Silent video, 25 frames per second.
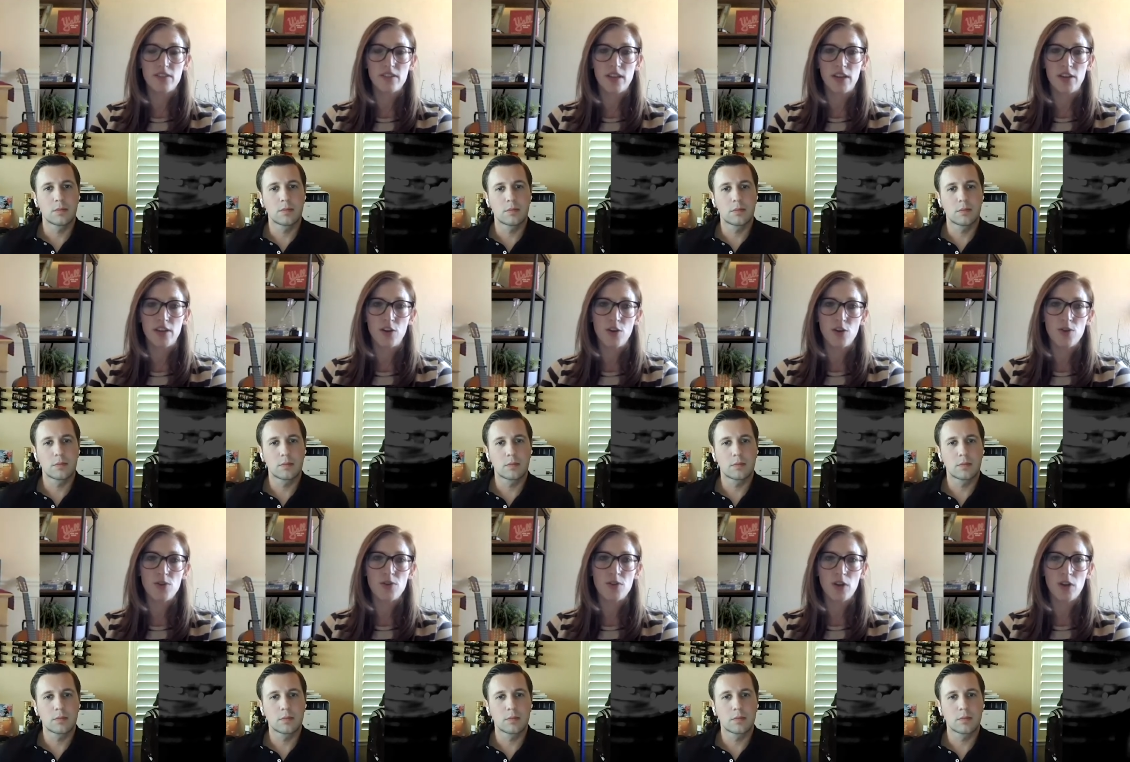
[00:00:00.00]
Speaker 1: I know
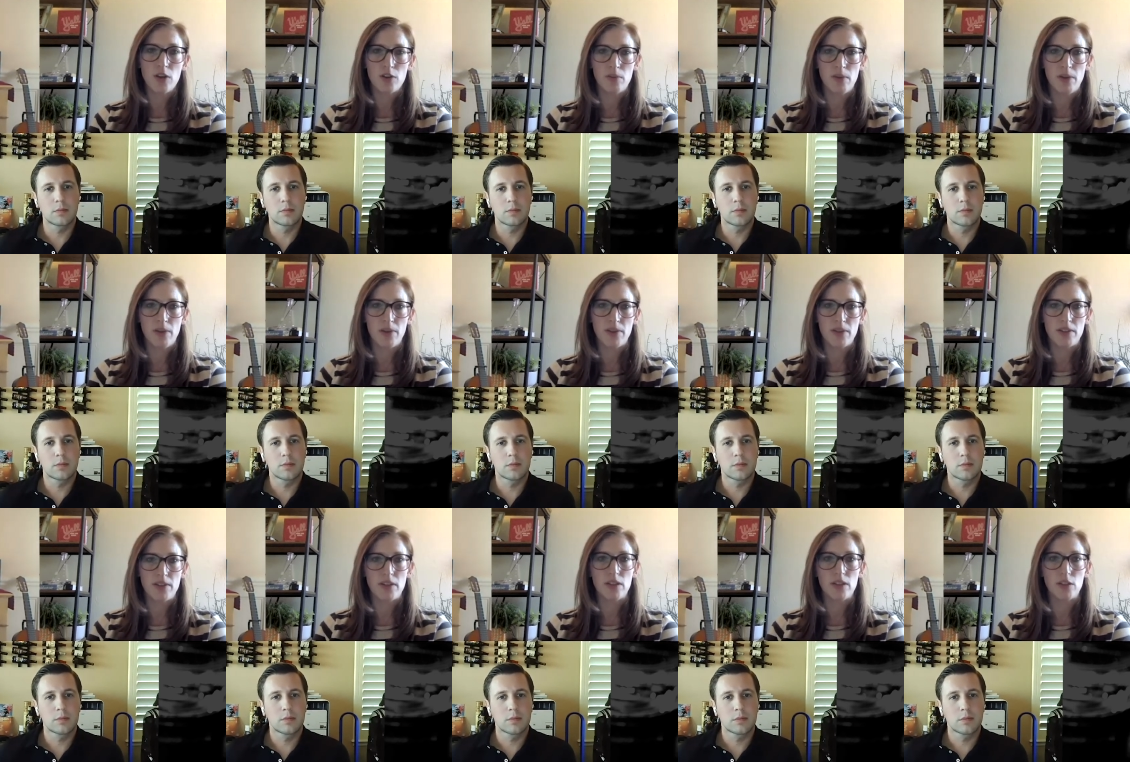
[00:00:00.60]
you talked about
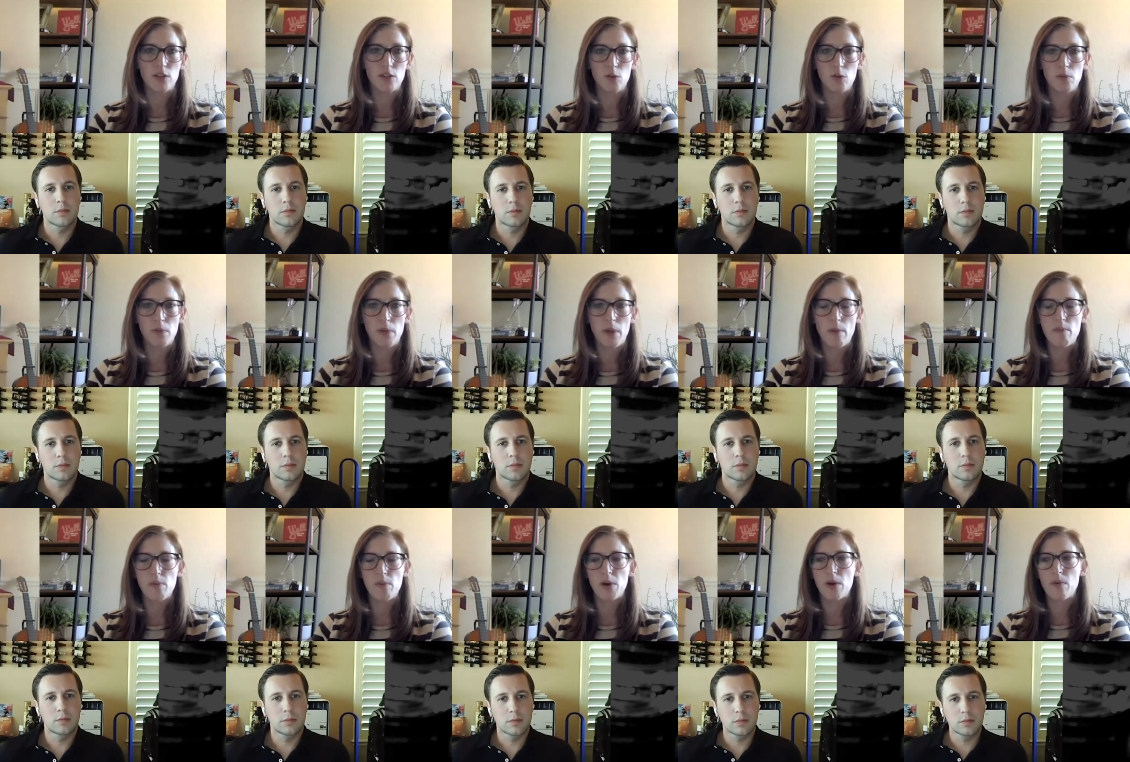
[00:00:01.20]
this a little bit,
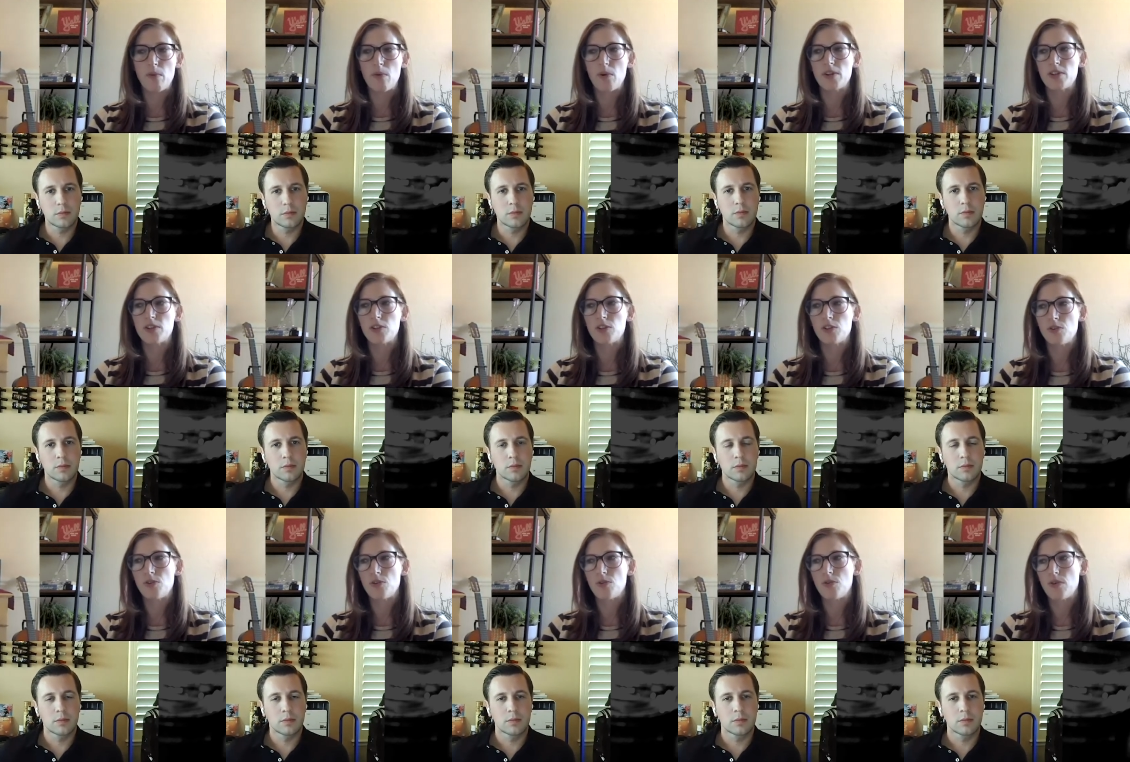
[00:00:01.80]
but I want
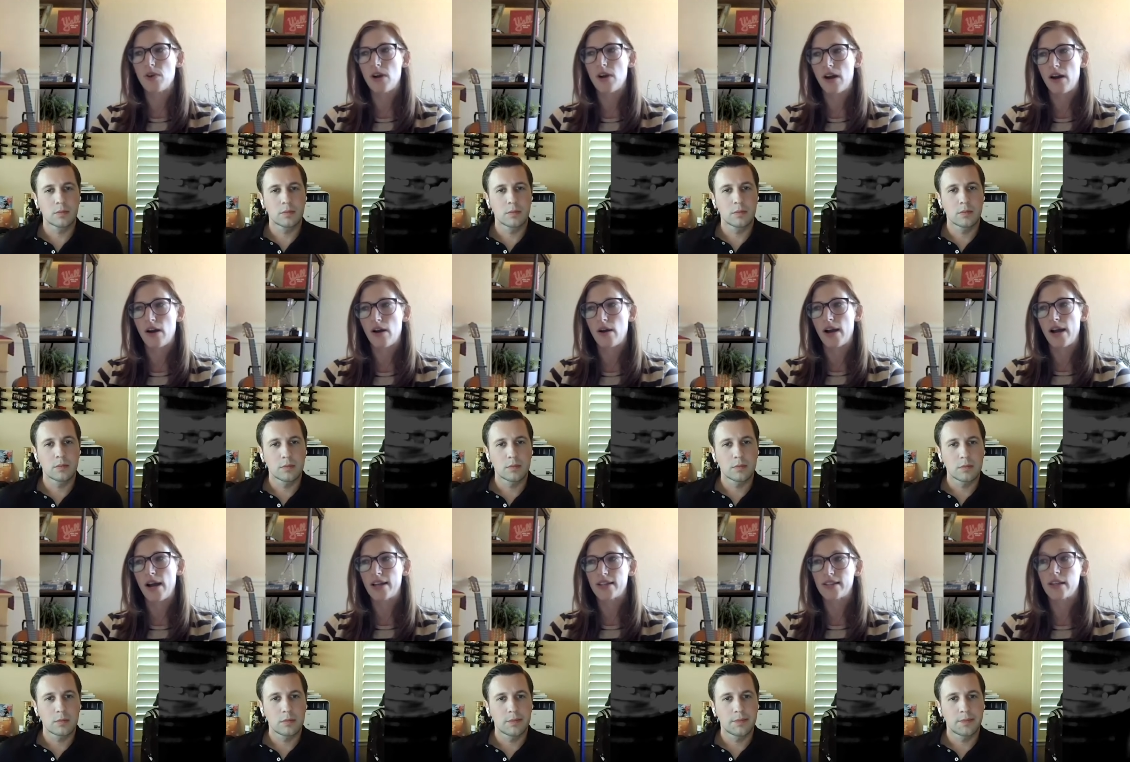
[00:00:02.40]
to uh,
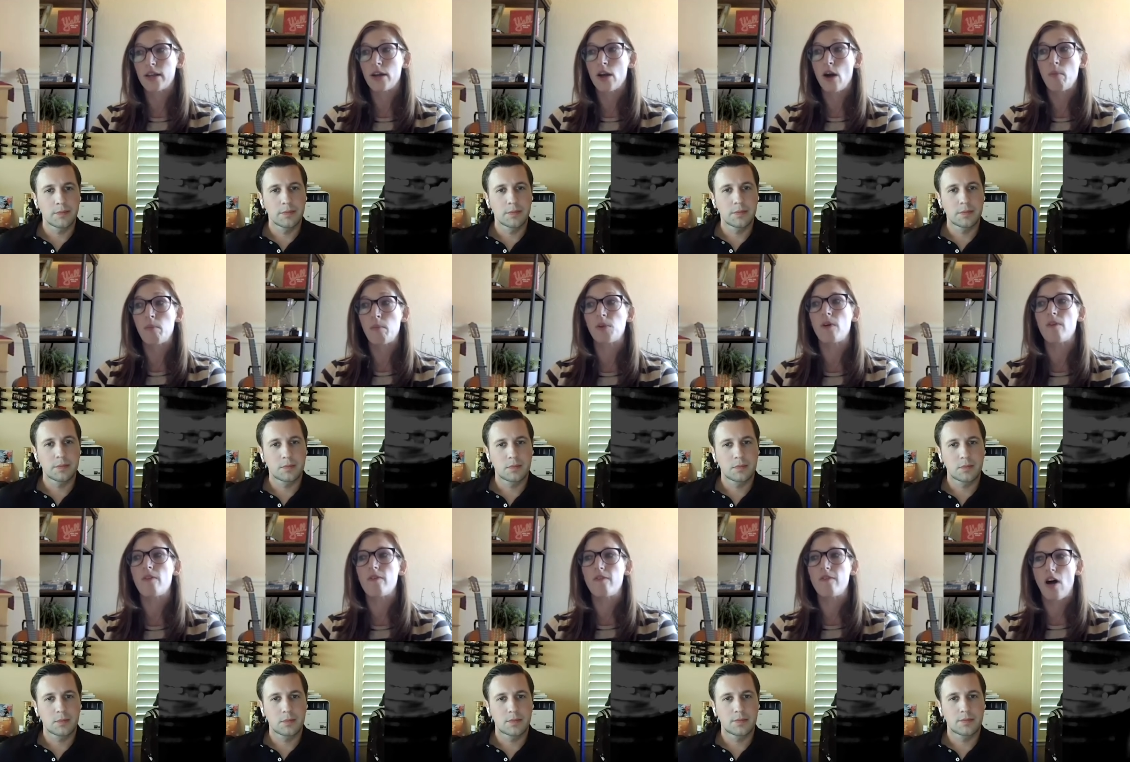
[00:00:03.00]
ask a couple
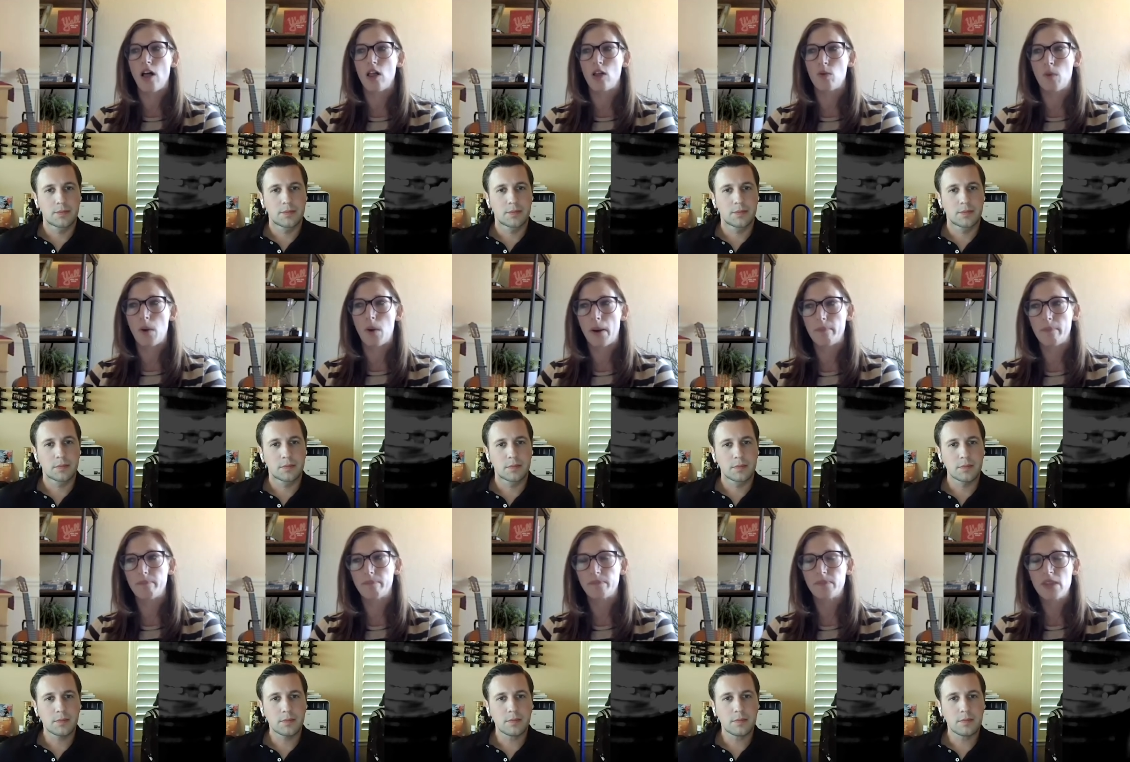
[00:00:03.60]
of
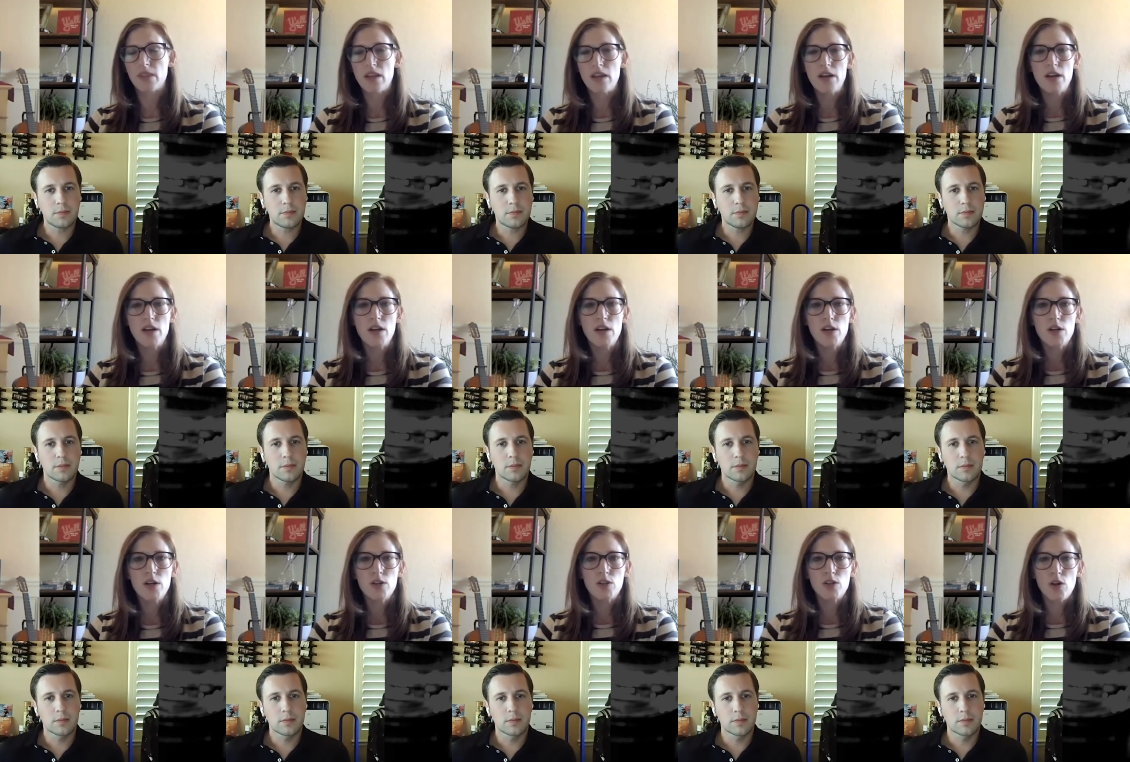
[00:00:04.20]
follow-up.
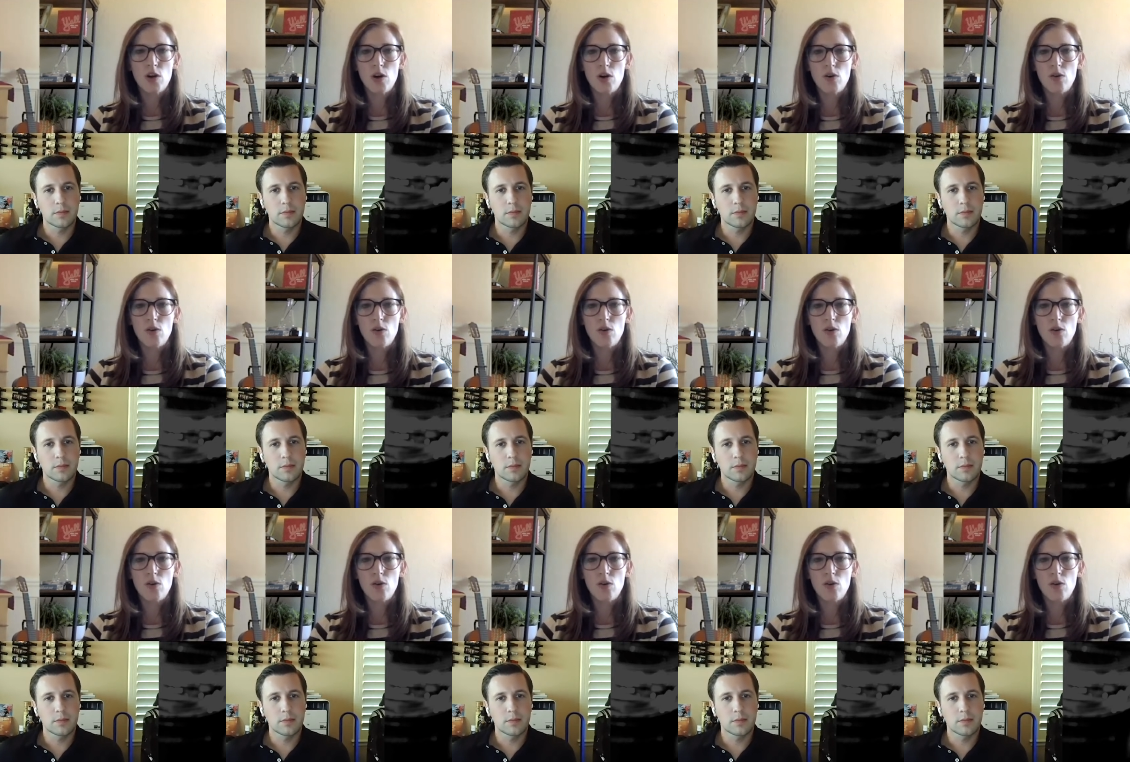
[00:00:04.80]
So